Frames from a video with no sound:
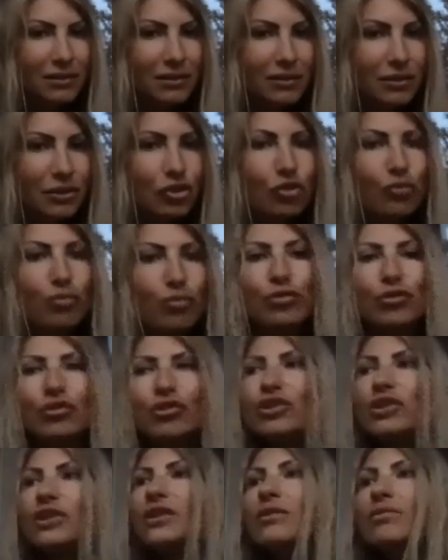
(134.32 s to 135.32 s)
Did you
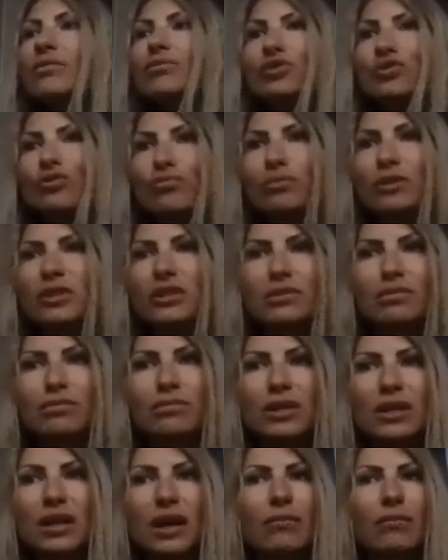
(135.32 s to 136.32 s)
push them to
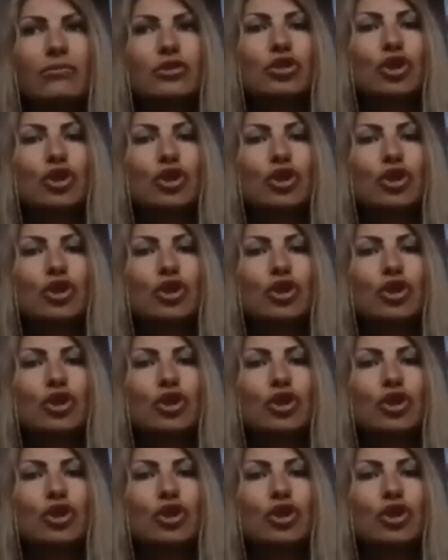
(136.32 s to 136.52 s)
become